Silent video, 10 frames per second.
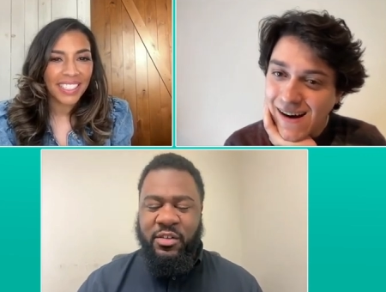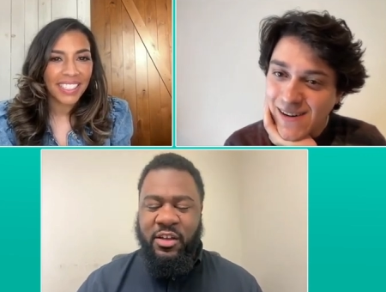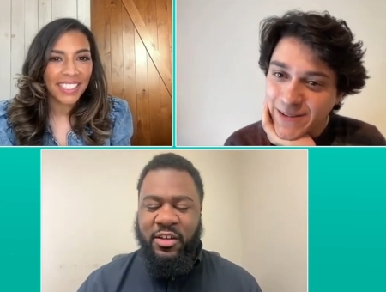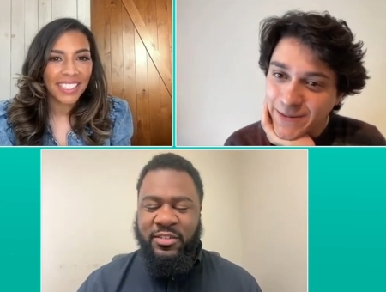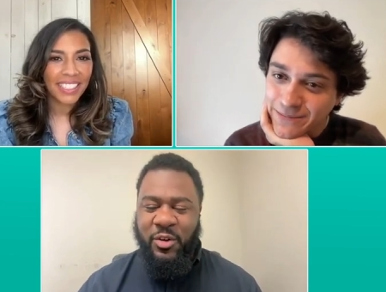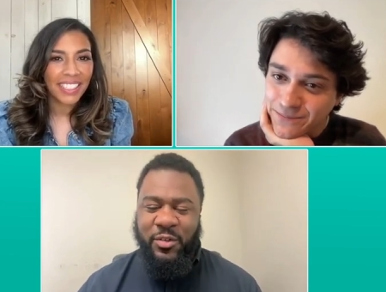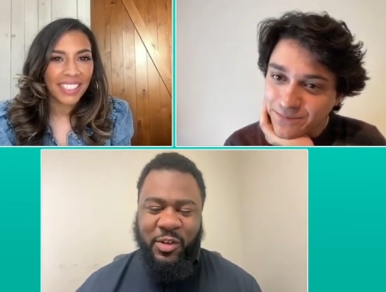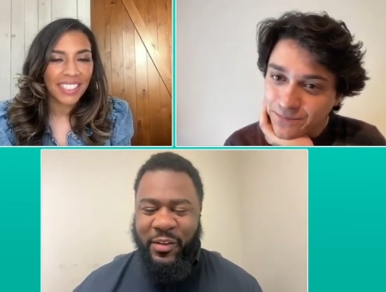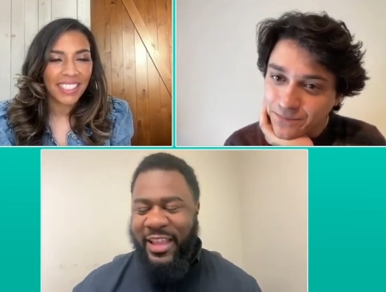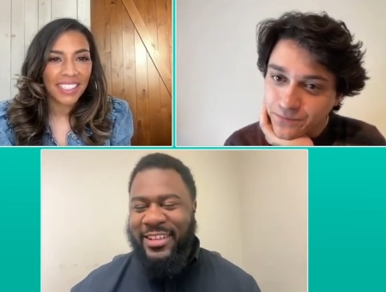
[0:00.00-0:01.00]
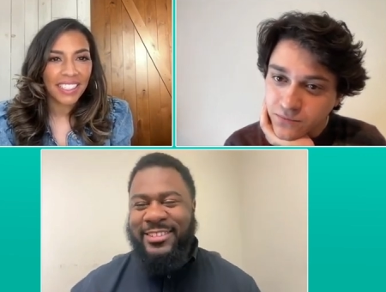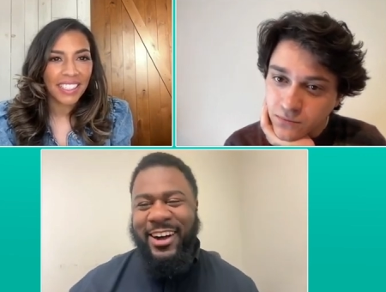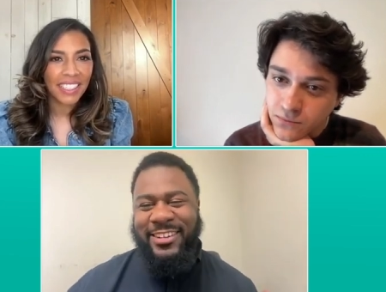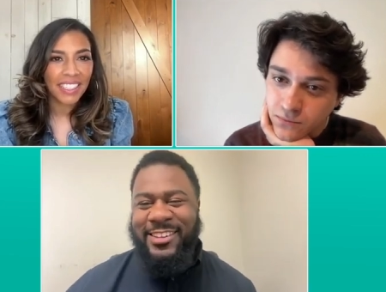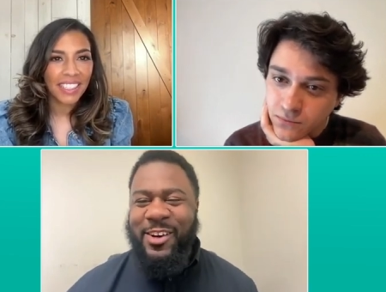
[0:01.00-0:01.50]
Speaker 1: yeah, so, you know, getting to
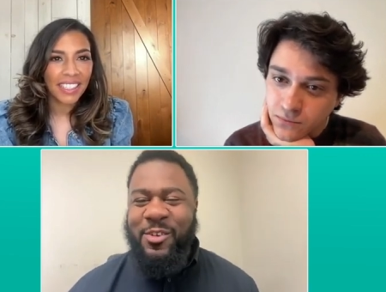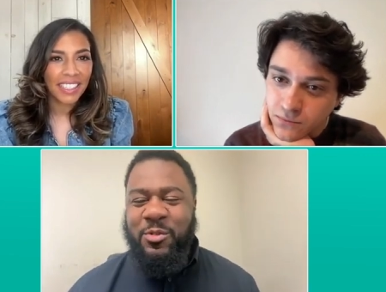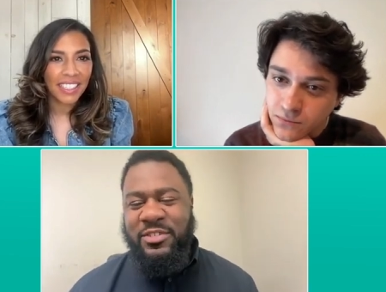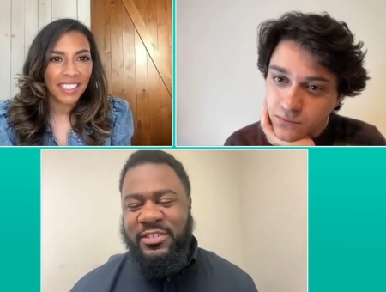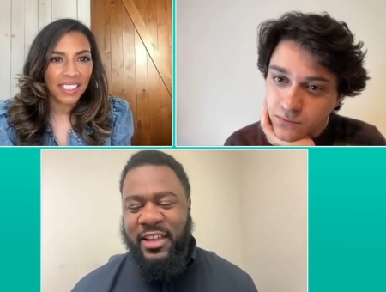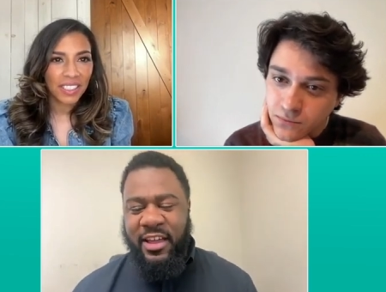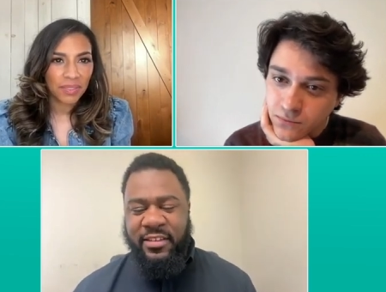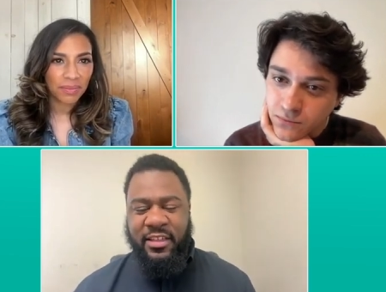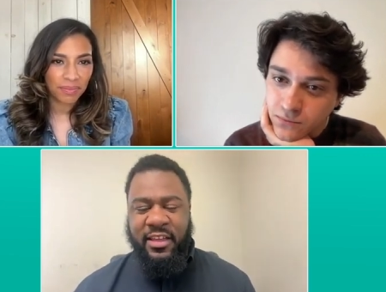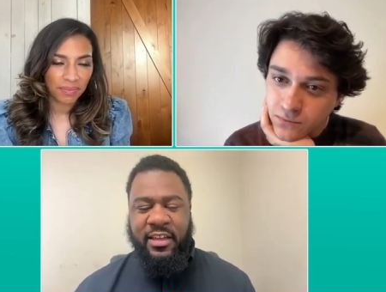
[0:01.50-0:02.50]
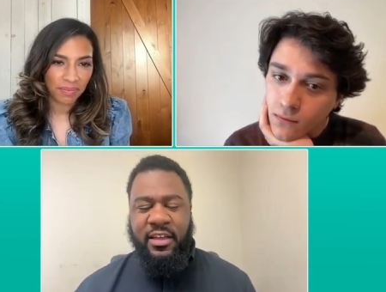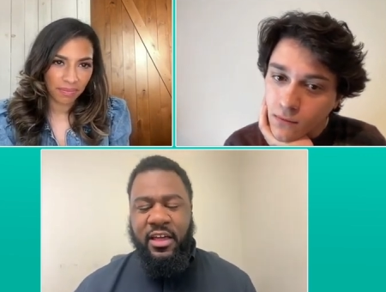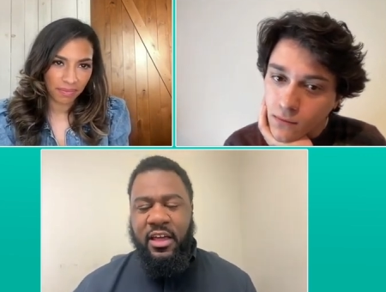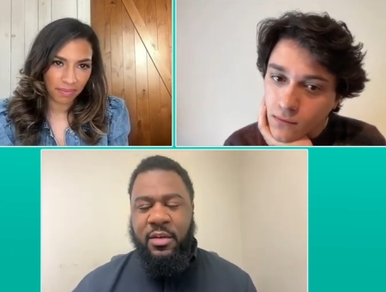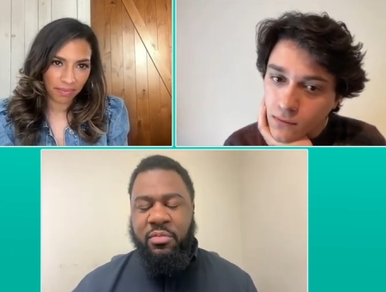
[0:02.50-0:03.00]
talk to your uncles today, they
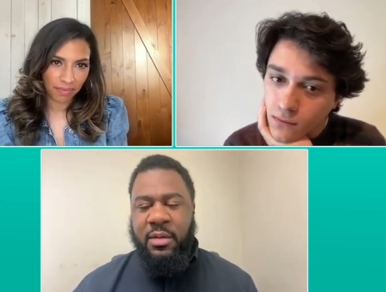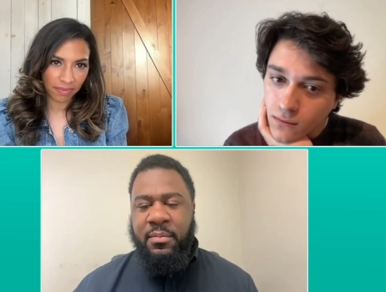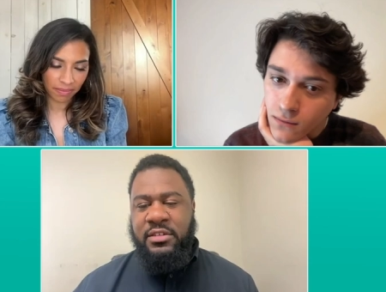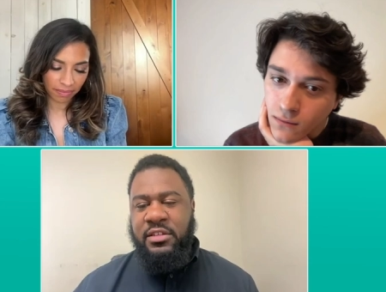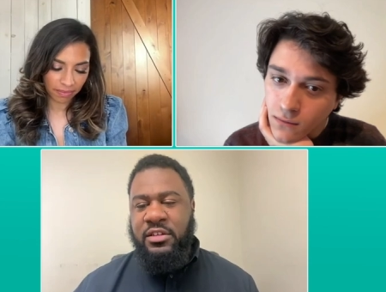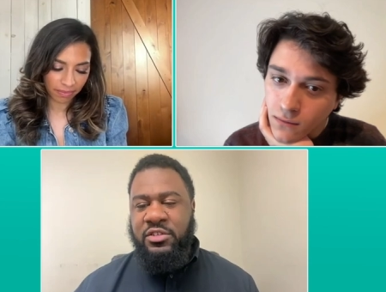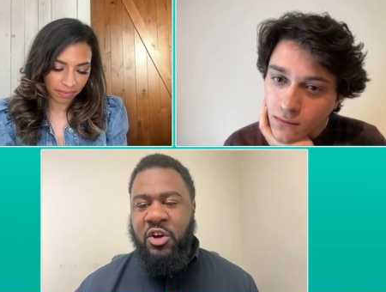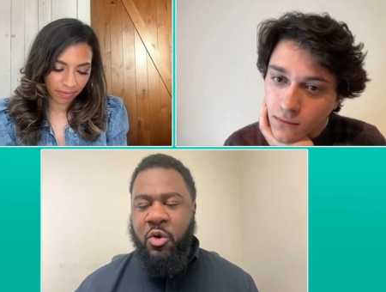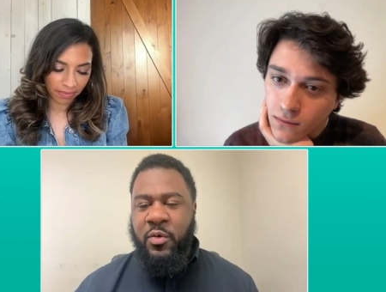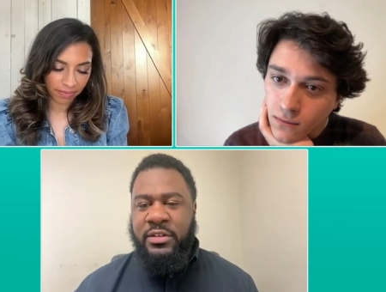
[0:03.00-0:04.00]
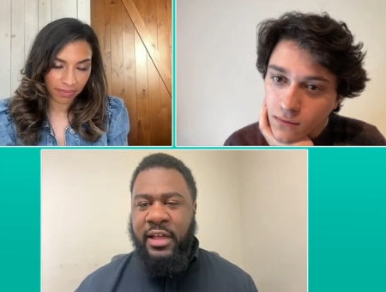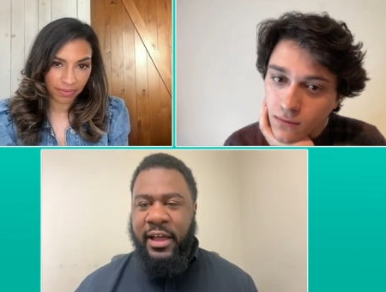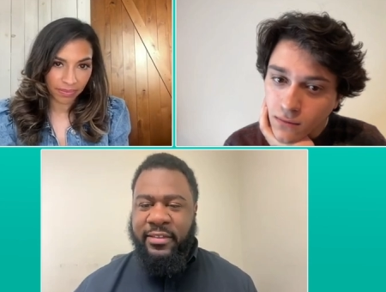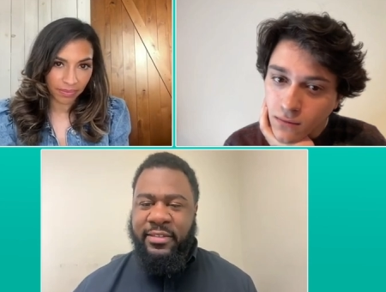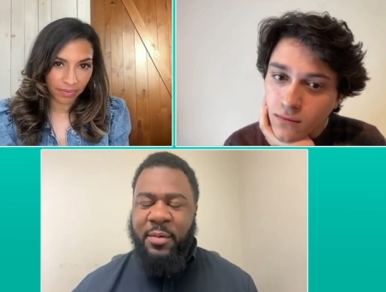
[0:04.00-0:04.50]
pretty much, the show is
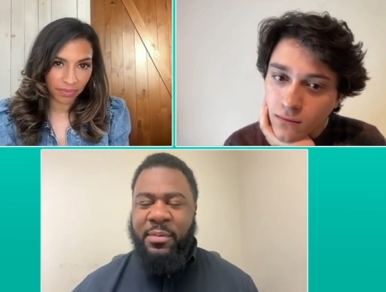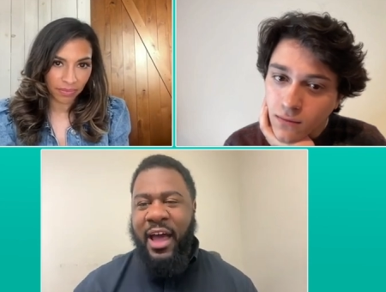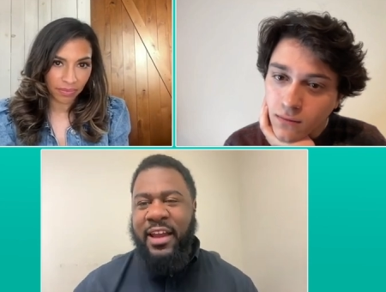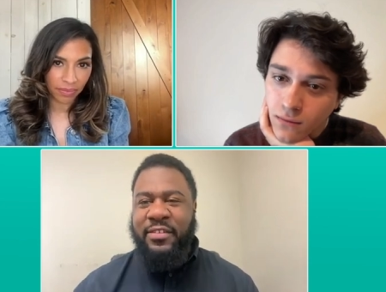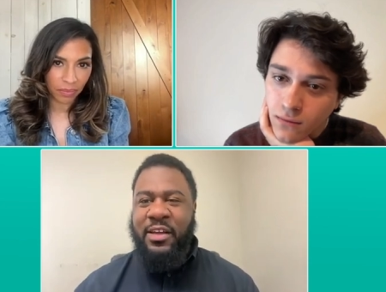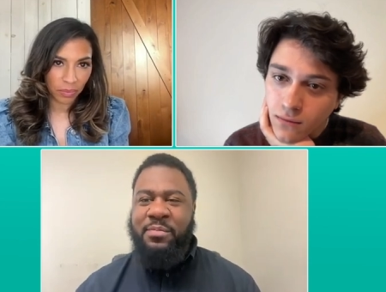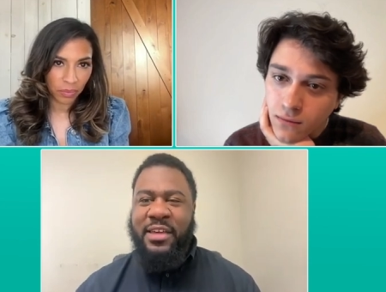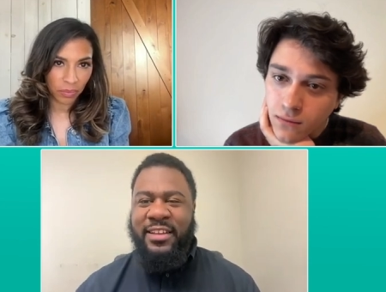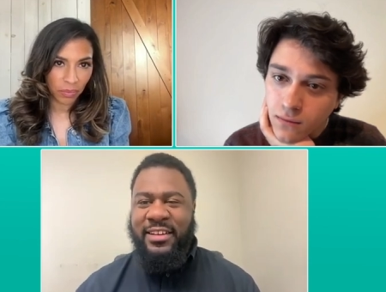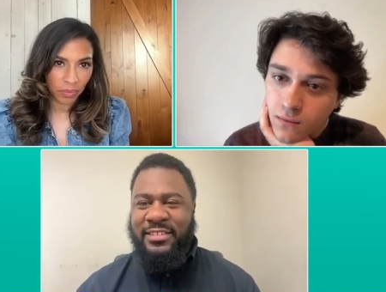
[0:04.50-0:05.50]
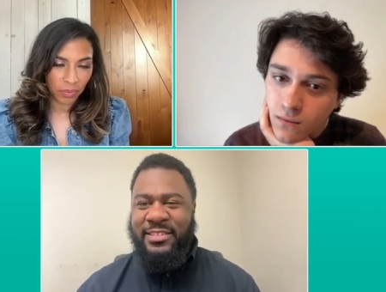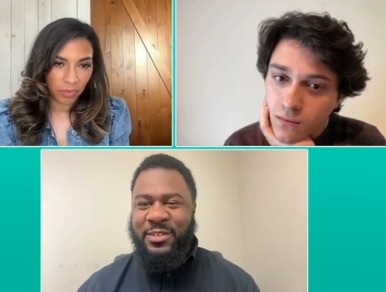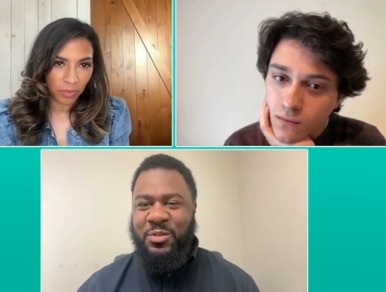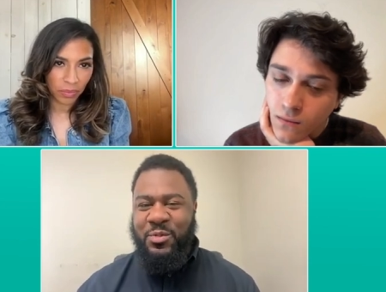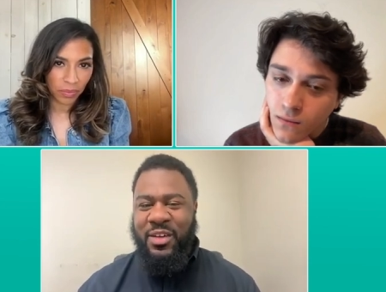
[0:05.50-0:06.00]
like them kind of competing
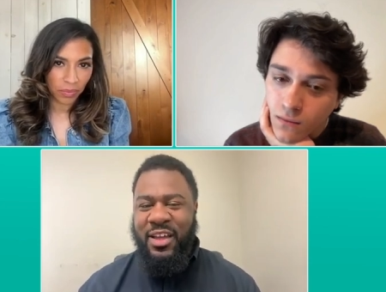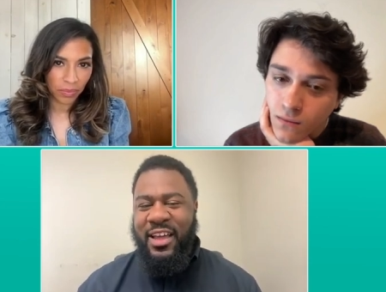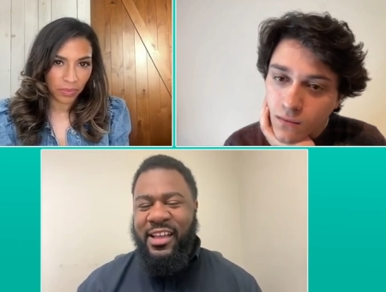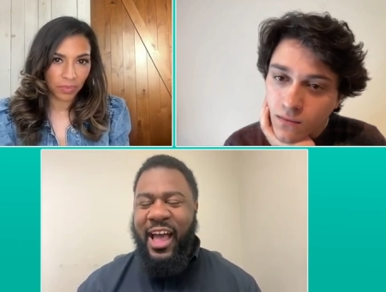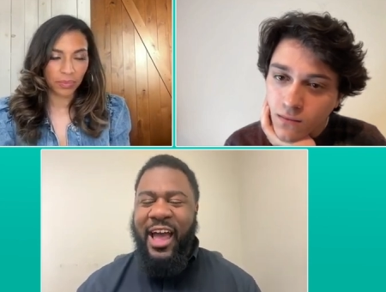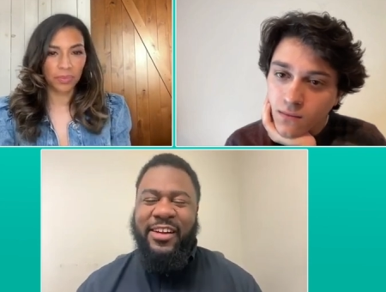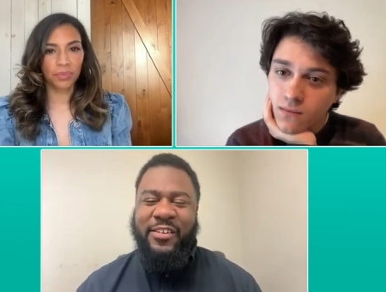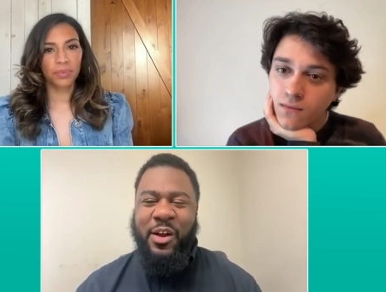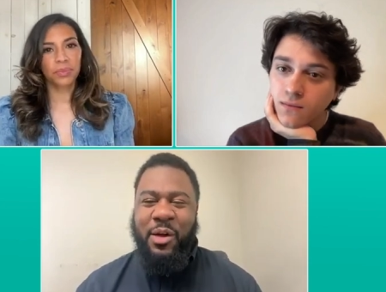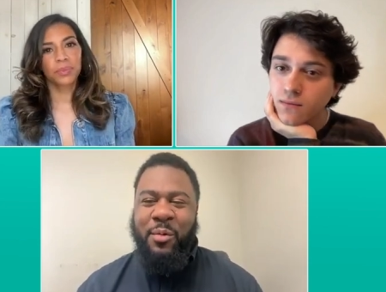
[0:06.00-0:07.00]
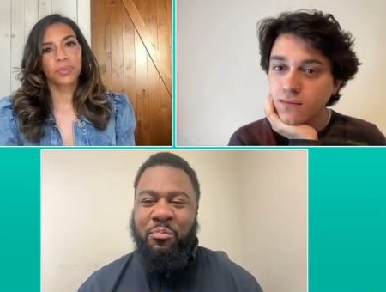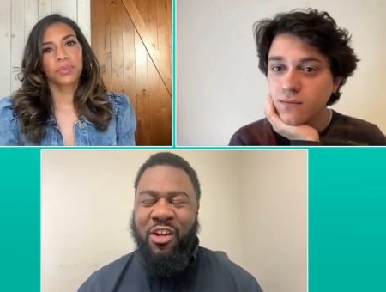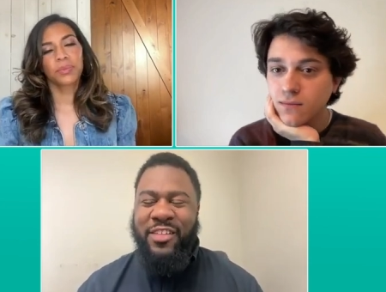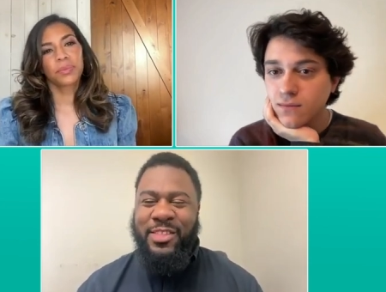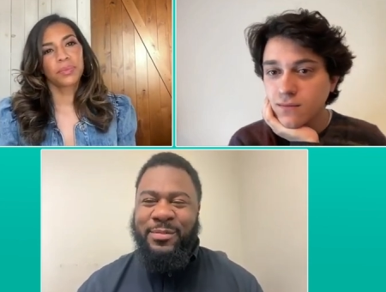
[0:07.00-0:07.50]
to kind of
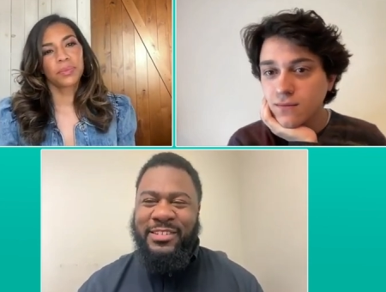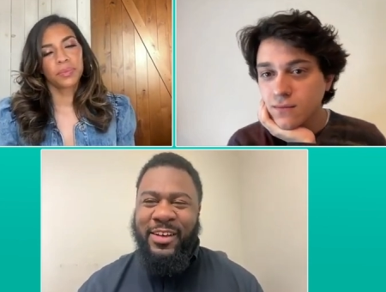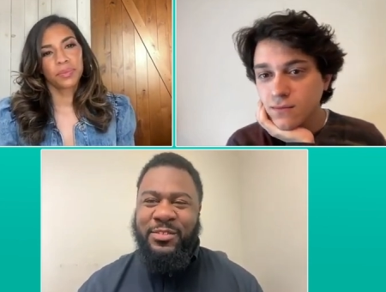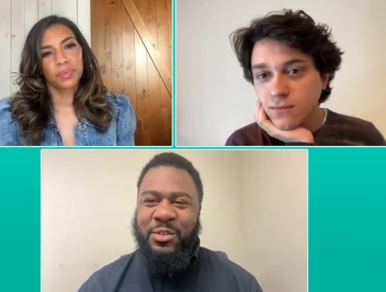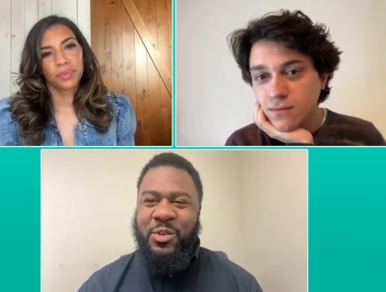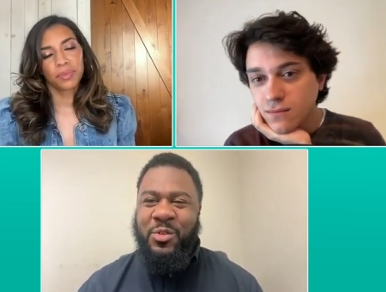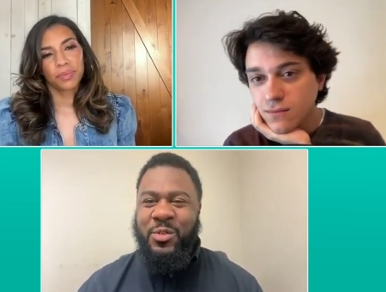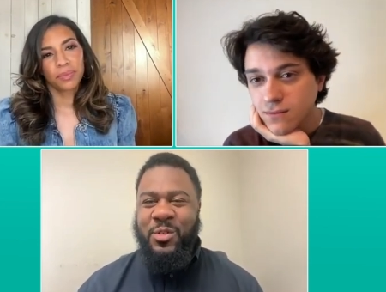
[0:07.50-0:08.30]
imprint themselves on you.